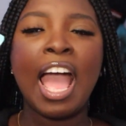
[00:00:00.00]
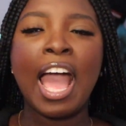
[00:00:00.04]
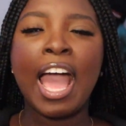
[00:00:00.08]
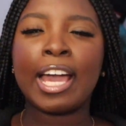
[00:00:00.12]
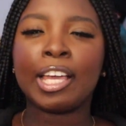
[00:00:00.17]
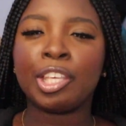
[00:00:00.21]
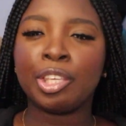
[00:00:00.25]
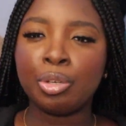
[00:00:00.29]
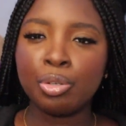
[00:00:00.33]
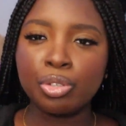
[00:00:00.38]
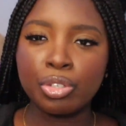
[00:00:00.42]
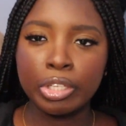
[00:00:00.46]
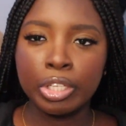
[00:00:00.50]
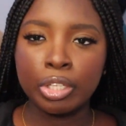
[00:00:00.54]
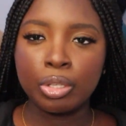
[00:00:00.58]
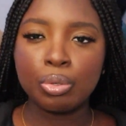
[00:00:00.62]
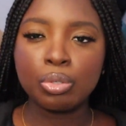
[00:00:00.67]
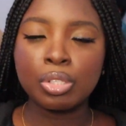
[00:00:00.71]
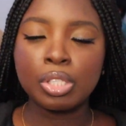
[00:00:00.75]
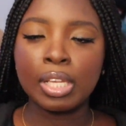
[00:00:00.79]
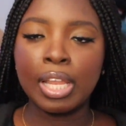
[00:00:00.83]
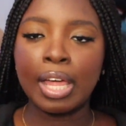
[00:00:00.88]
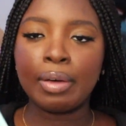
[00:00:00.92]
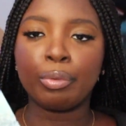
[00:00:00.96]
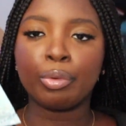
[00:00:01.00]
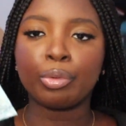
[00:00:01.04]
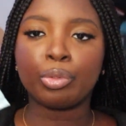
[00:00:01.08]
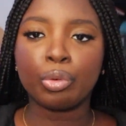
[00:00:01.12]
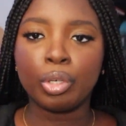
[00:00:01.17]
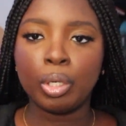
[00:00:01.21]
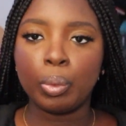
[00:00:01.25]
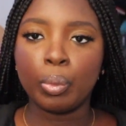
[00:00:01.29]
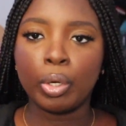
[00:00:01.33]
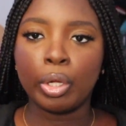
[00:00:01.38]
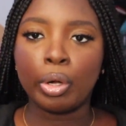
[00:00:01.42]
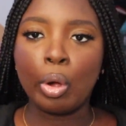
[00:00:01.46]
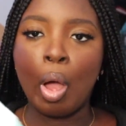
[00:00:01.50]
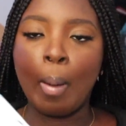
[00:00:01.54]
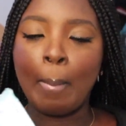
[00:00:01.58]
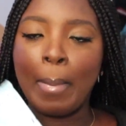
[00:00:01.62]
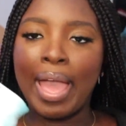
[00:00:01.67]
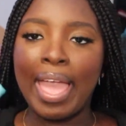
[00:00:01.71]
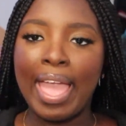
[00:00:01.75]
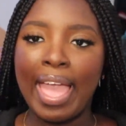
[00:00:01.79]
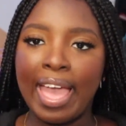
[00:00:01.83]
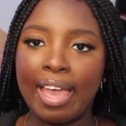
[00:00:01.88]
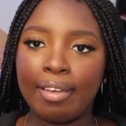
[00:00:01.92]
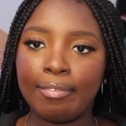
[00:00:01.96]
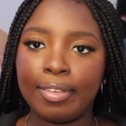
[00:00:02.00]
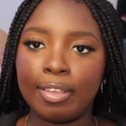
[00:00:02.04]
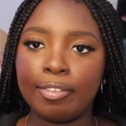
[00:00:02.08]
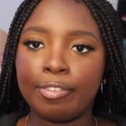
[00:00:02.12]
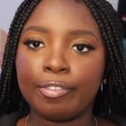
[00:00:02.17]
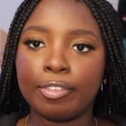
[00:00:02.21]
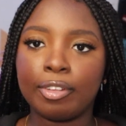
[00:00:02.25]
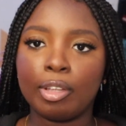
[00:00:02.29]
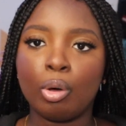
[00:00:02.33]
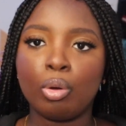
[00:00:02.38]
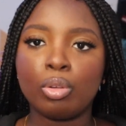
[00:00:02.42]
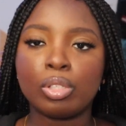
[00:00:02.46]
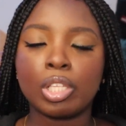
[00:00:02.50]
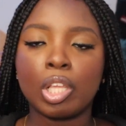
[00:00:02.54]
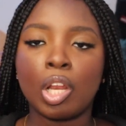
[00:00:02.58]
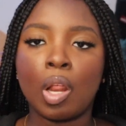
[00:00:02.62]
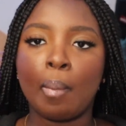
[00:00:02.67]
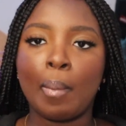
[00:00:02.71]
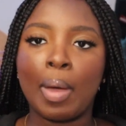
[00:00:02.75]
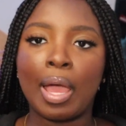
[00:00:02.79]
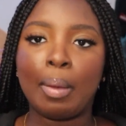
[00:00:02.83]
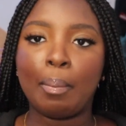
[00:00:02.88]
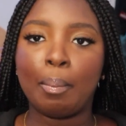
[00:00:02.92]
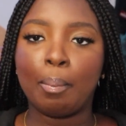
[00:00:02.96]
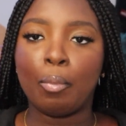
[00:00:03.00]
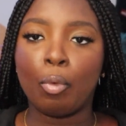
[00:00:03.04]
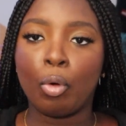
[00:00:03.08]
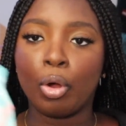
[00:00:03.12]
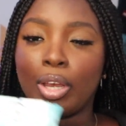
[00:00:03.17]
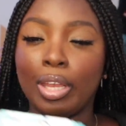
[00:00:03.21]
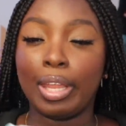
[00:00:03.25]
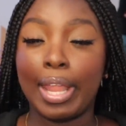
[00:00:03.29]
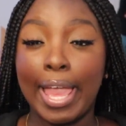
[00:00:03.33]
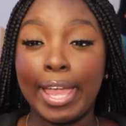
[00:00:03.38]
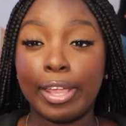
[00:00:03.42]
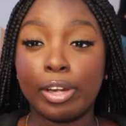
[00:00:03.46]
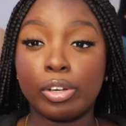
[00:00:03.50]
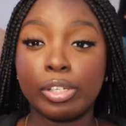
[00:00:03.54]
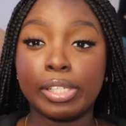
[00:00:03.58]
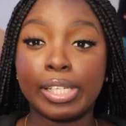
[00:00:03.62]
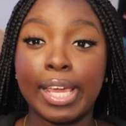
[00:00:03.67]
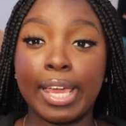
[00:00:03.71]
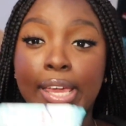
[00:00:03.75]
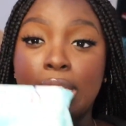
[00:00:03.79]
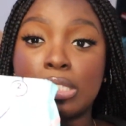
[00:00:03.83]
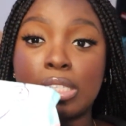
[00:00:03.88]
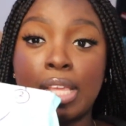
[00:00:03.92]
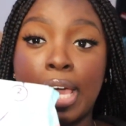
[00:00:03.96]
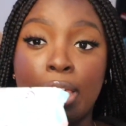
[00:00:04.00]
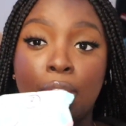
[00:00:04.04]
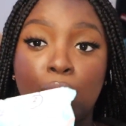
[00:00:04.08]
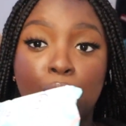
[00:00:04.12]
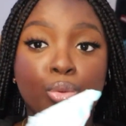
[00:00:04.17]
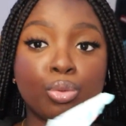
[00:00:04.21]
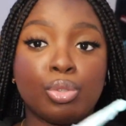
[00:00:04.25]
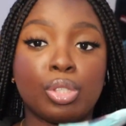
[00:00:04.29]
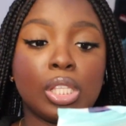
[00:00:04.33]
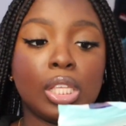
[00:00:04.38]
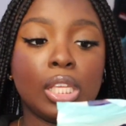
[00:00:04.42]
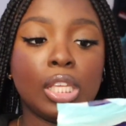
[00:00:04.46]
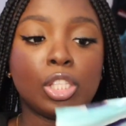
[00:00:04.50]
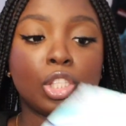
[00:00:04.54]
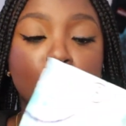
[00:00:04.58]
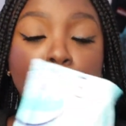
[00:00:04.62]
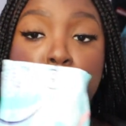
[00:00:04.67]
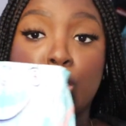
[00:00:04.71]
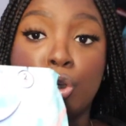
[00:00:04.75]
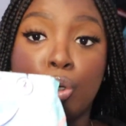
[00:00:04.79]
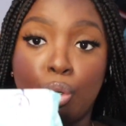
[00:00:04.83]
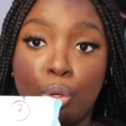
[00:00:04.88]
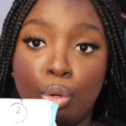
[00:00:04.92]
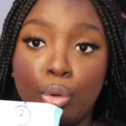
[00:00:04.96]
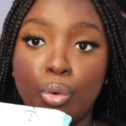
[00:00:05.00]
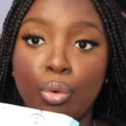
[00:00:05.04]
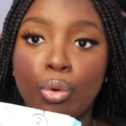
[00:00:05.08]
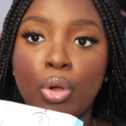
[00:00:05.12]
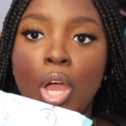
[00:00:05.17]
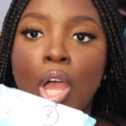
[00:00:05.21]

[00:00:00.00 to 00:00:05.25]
I usually use the level 3 one on my heavy flows, and on my more lighter days I use the 2.